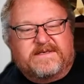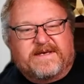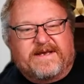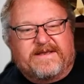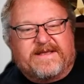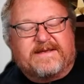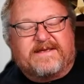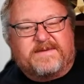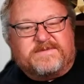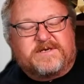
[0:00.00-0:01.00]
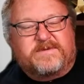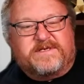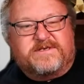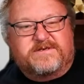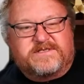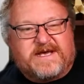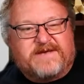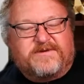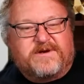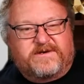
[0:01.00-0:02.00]
And then that kept our returns high
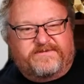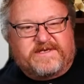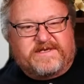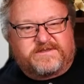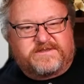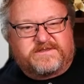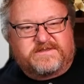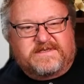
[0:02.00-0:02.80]
for our investors.